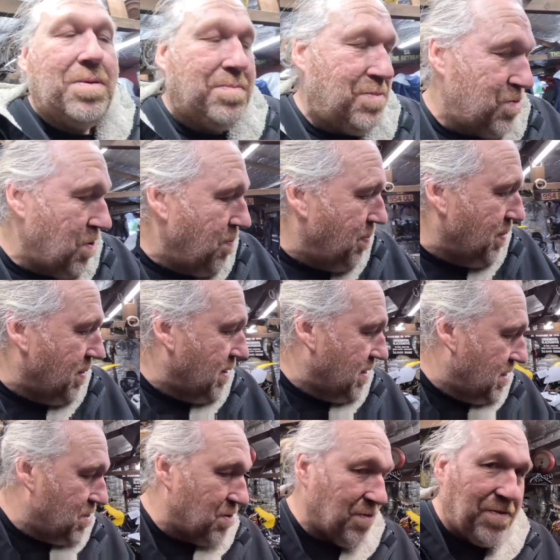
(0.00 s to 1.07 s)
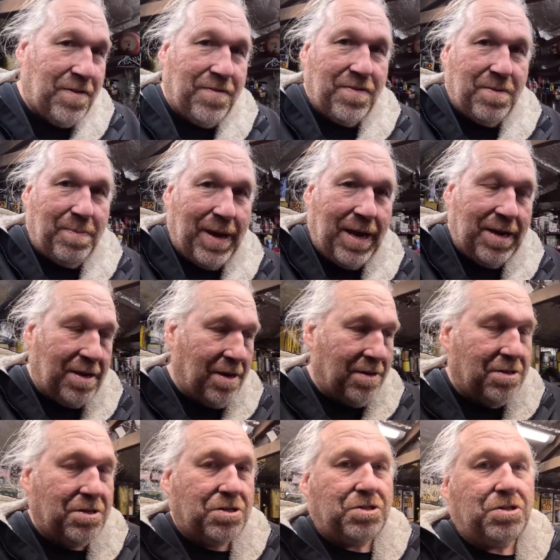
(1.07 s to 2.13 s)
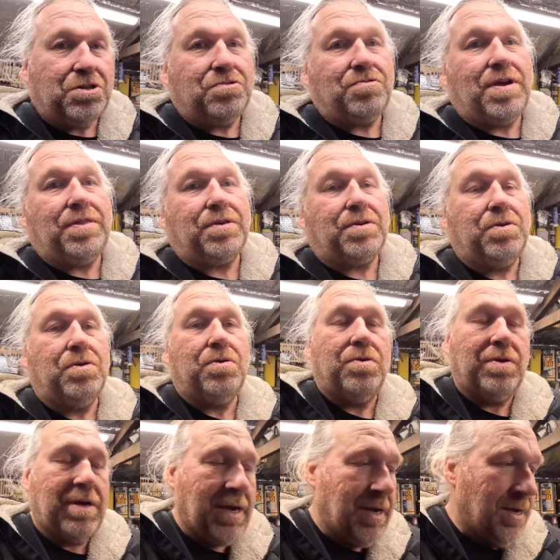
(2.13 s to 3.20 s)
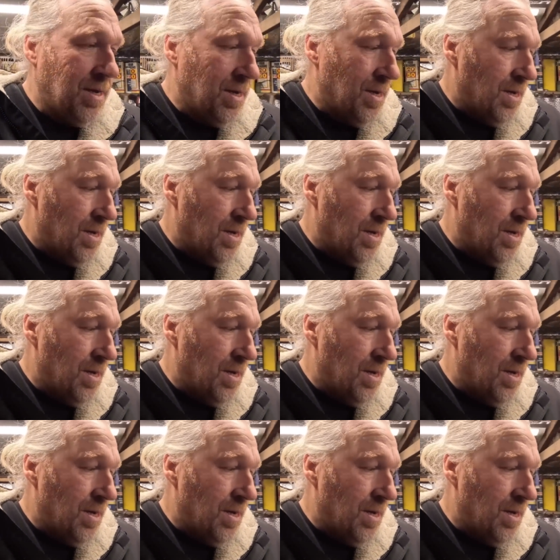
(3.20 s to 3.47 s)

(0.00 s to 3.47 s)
I'm dropping this stuff off at the powder coaters, just around the corner